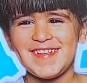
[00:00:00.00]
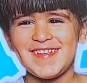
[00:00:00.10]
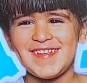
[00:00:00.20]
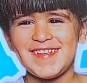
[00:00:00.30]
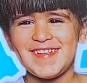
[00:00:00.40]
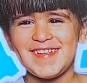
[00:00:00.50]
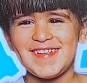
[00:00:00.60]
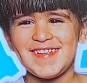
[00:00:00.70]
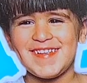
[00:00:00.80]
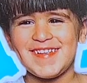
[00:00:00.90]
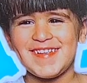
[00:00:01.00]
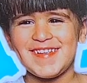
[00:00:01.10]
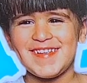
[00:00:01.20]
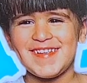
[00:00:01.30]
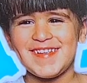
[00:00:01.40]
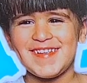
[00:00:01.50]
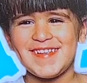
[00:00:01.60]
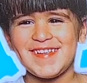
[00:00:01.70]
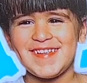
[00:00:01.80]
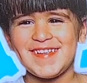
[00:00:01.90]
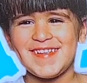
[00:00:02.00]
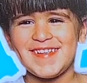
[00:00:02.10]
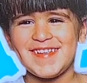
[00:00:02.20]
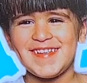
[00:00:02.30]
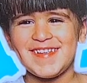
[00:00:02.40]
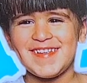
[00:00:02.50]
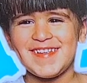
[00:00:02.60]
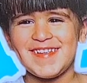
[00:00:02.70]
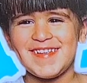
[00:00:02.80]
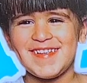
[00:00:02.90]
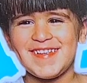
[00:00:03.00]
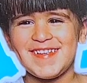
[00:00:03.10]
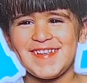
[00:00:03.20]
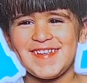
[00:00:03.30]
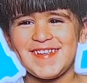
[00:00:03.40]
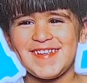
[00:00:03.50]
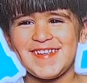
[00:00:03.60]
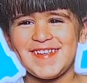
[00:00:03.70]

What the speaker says: This person isn't speaking.